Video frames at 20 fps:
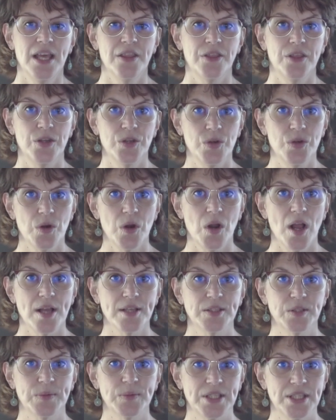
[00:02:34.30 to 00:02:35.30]
The
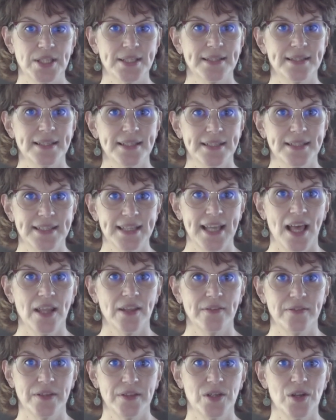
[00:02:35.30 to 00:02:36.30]
neurons, which is the cell
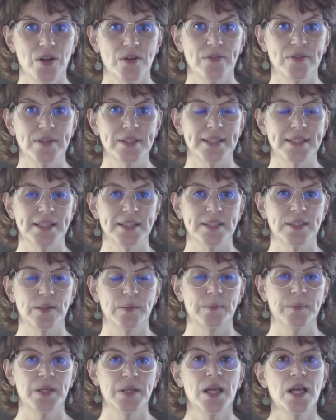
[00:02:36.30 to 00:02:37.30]
of the nervous
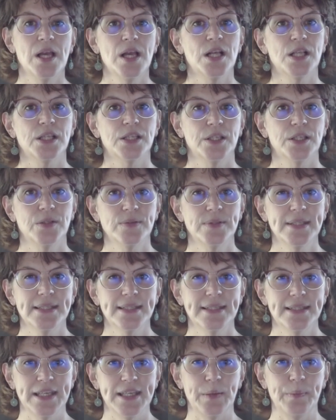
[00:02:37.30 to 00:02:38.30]
system,
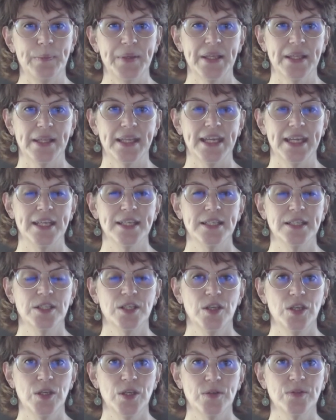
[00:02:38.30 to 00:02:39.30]
loses the ability
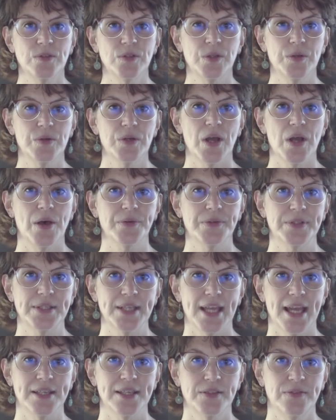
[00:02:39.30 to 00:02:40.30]
to use glucose
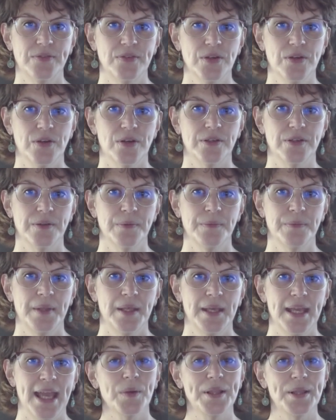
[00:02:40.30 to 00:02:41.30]
as fuel.
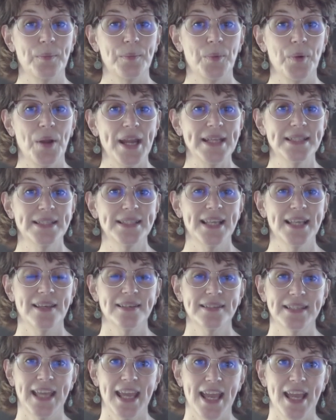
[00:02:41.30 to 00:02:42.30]
When the brain
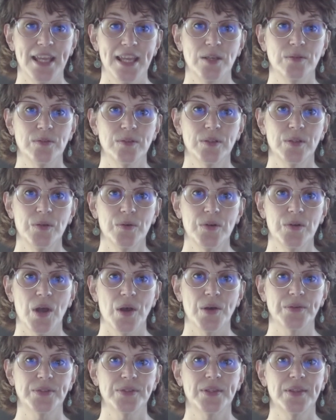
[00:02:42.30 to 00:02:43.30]
cells can't use
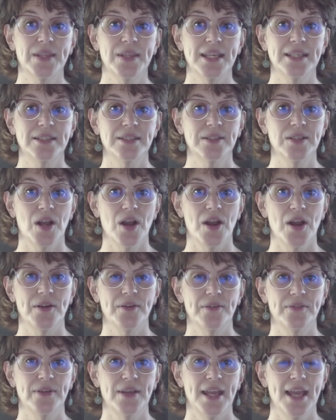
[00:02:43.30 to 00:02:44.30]
glucose, they
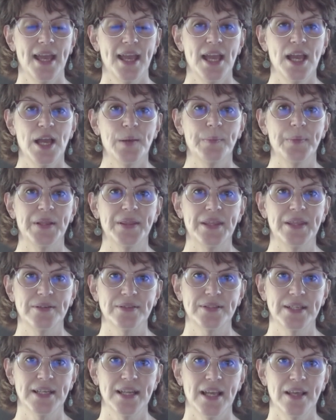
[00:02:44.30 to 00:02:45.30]
starve. But
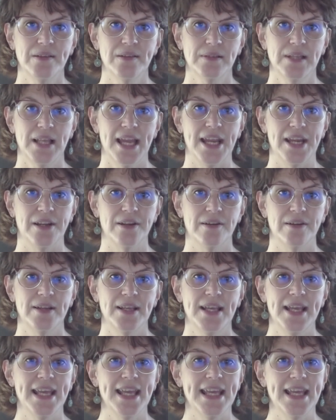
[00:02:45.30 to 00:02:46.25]
there's another layer.